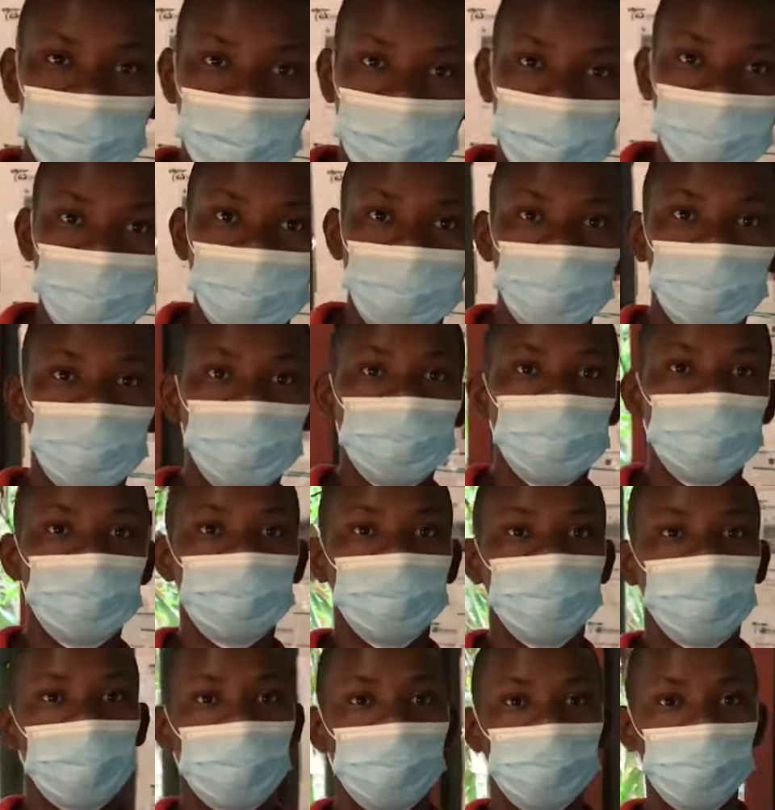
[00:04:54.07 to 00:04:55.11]
now,
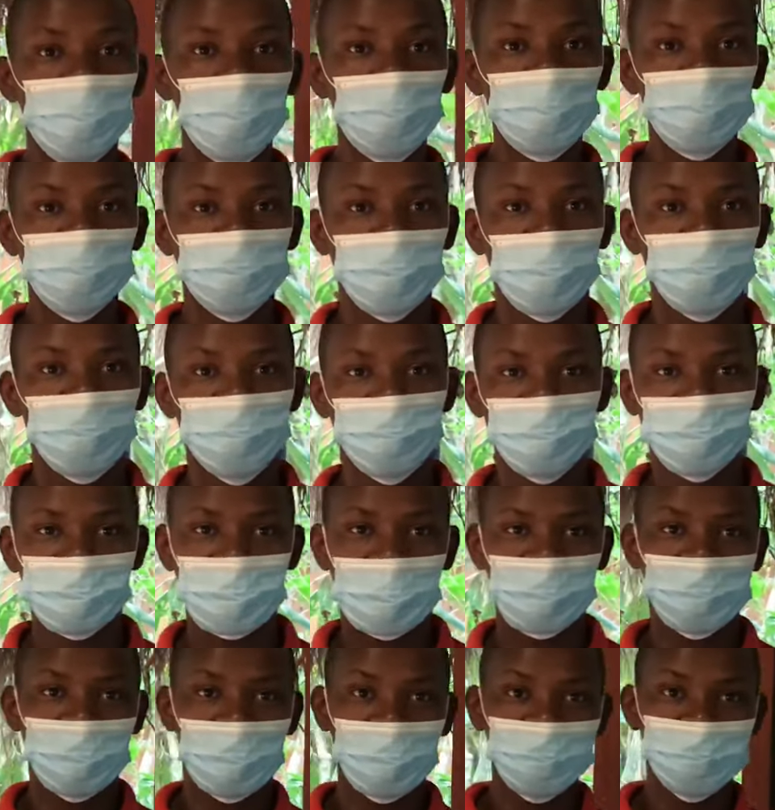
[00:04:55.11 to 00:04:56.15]
there are rules that we must
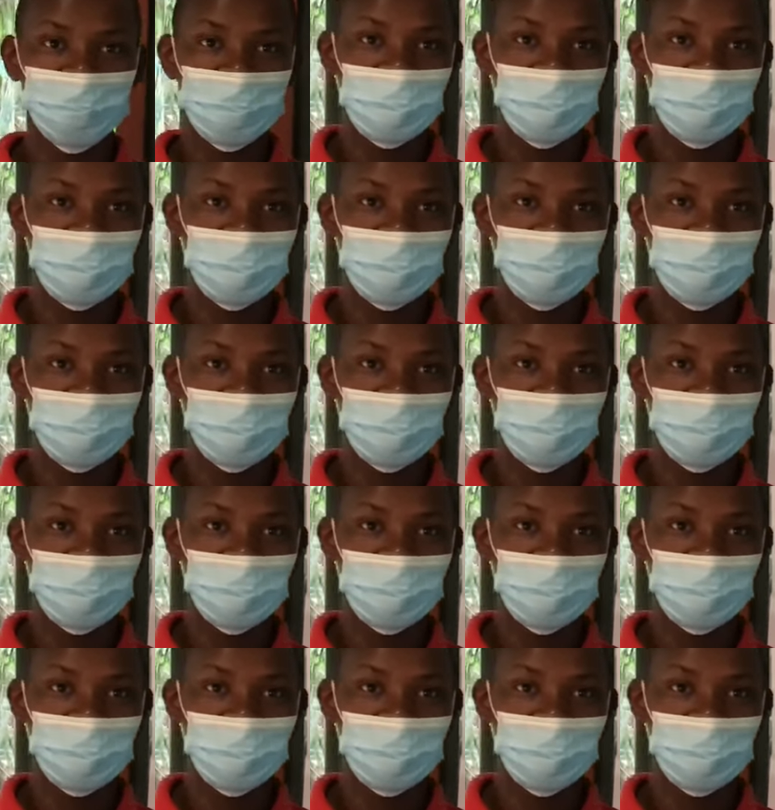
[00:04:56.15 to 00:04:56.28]
abide